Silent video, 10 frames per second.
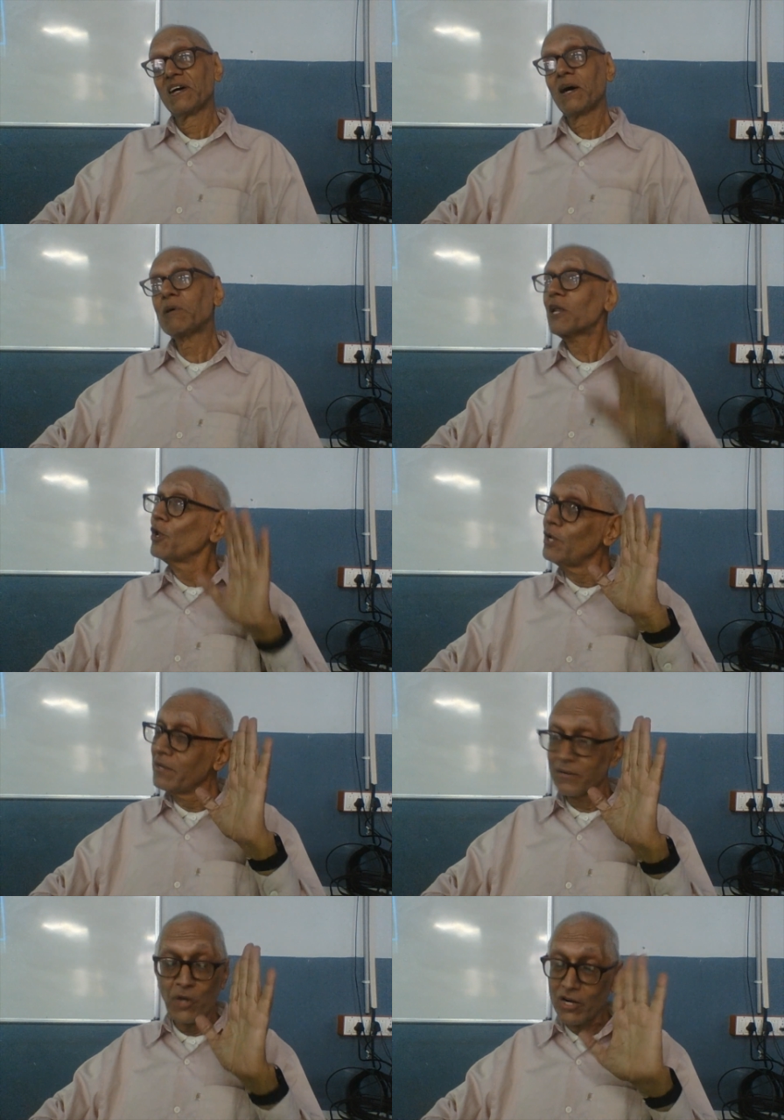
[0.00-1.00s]
I mean,
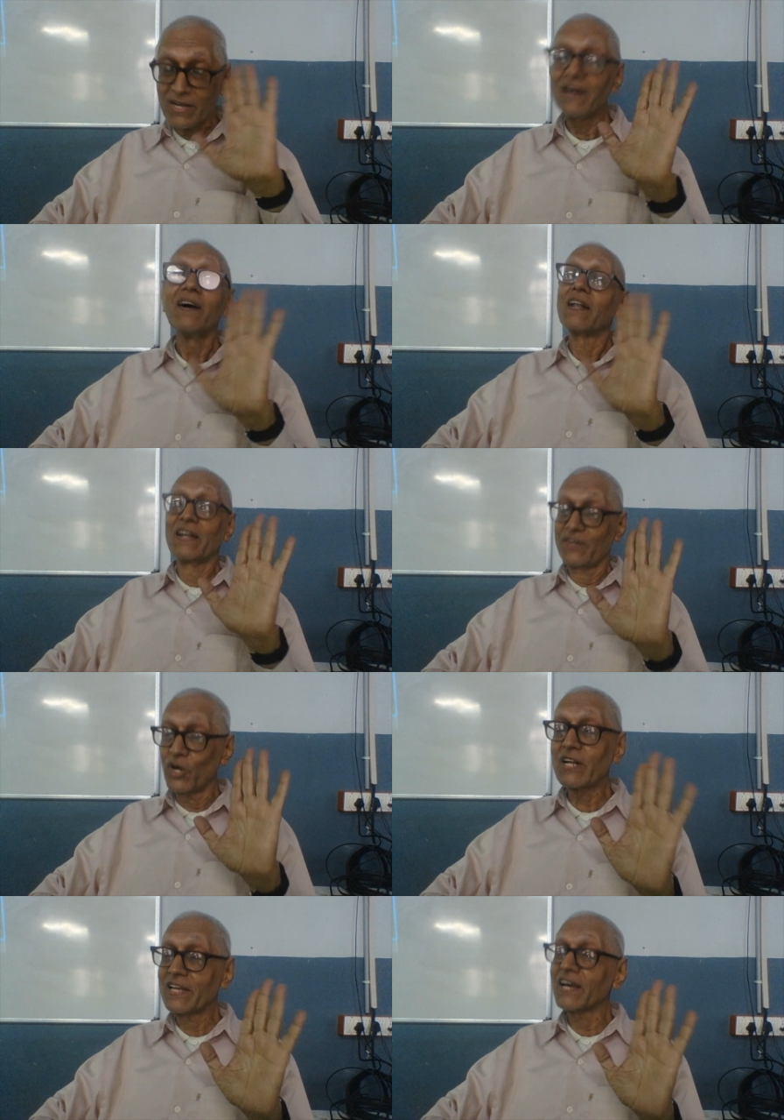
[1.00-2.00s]

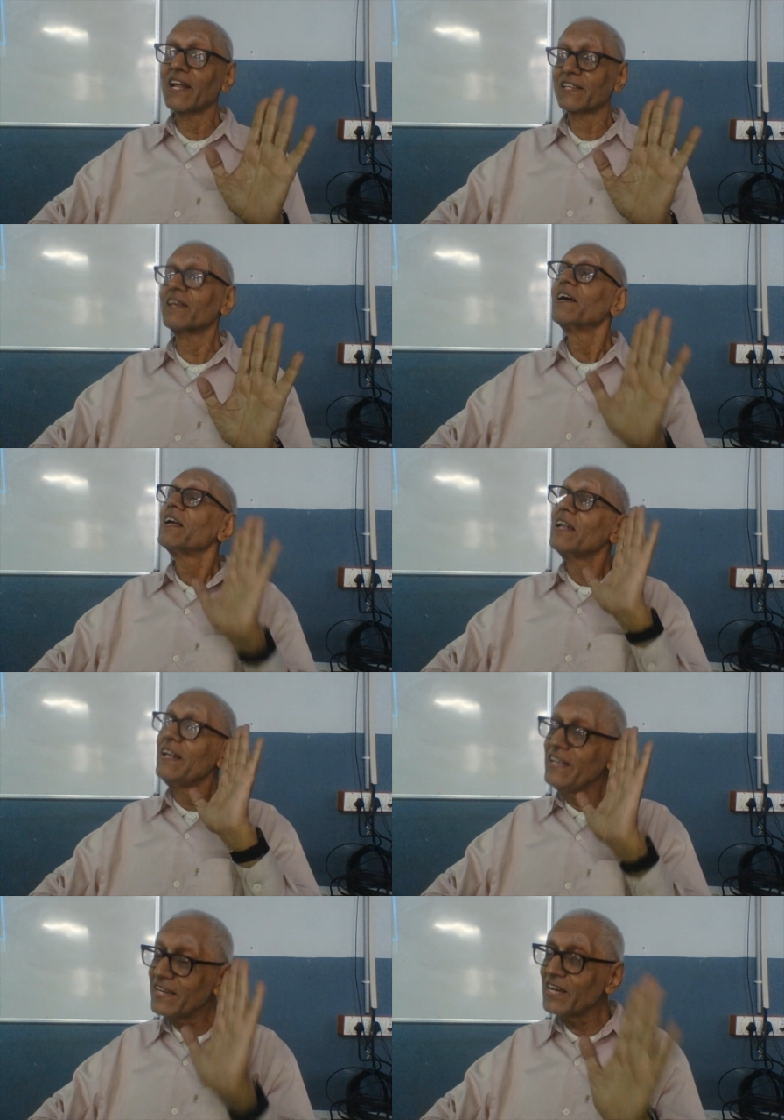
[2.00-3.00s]
not legal ethics,
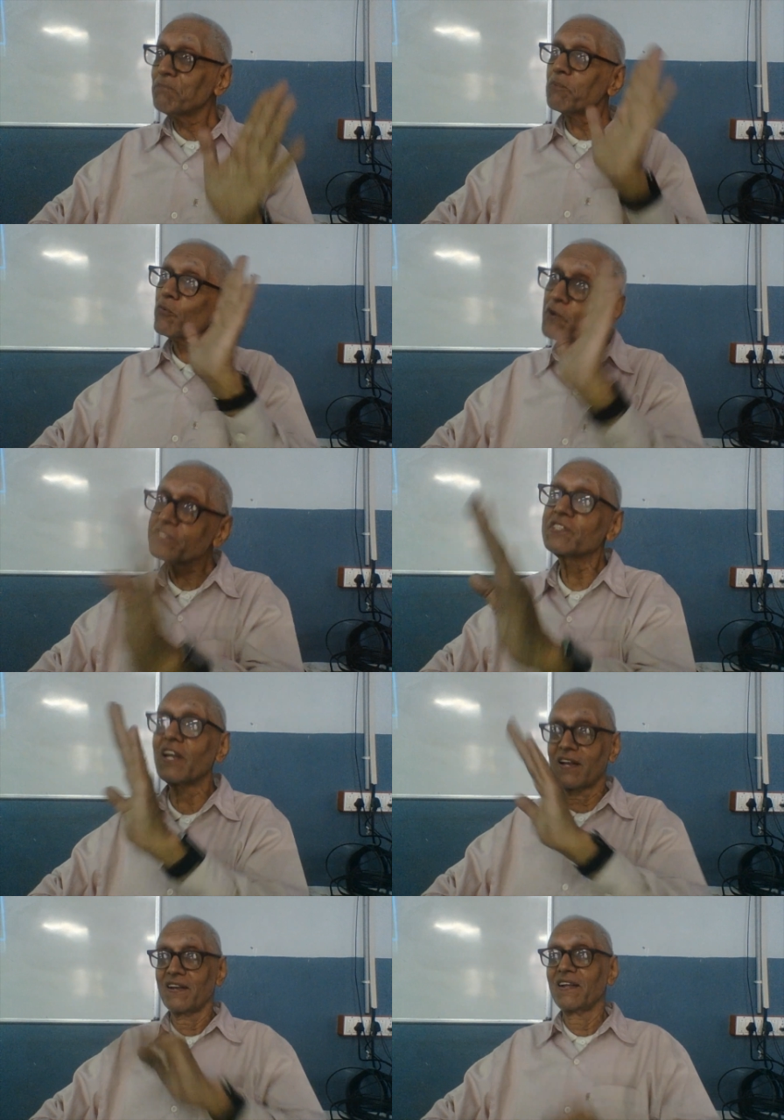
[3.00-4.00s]
legal
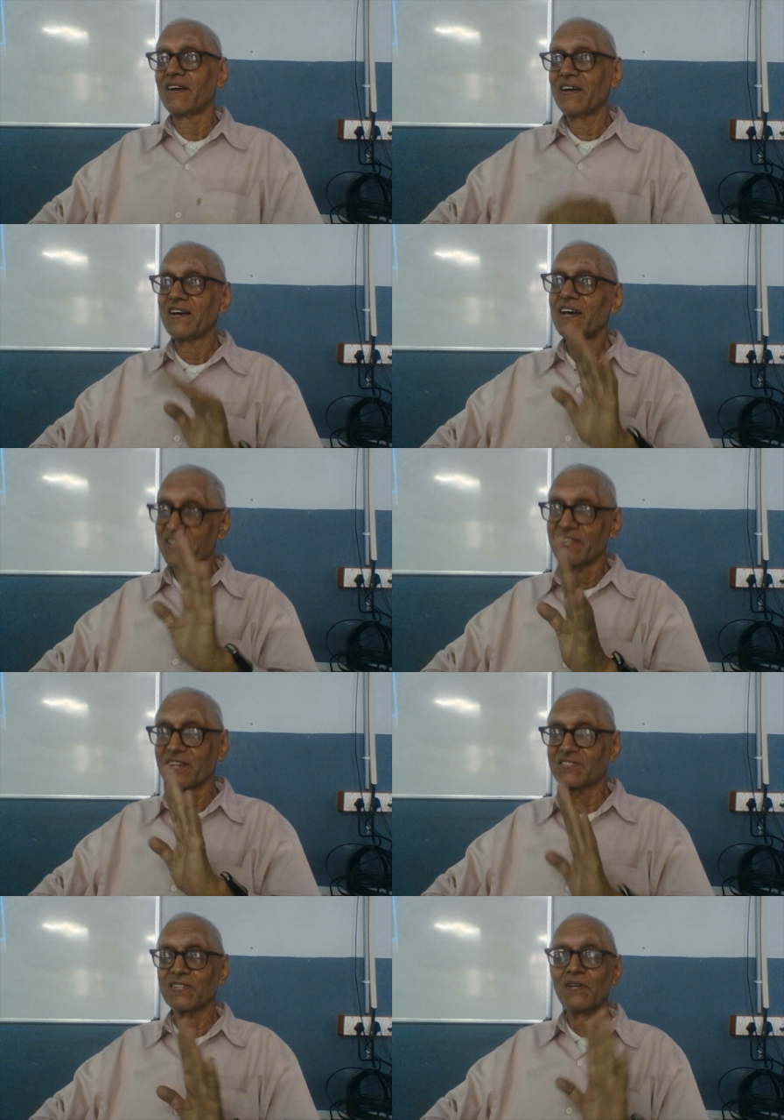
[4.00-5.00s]
professional
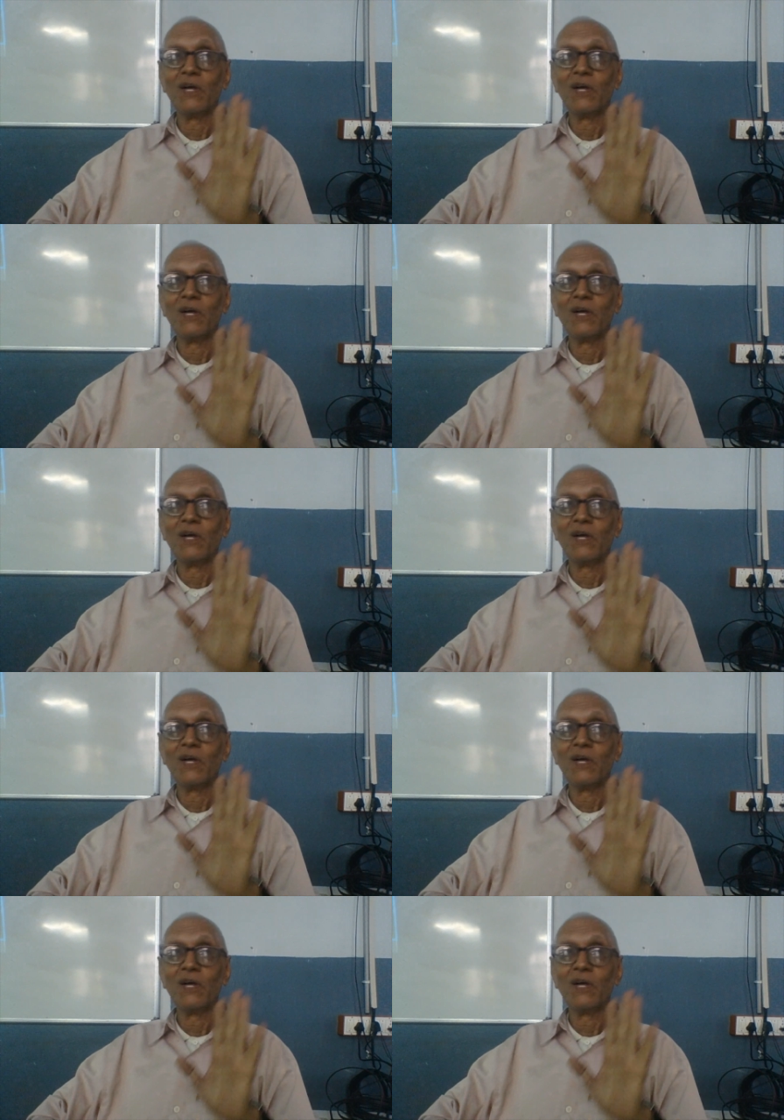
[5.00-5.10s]
ethics.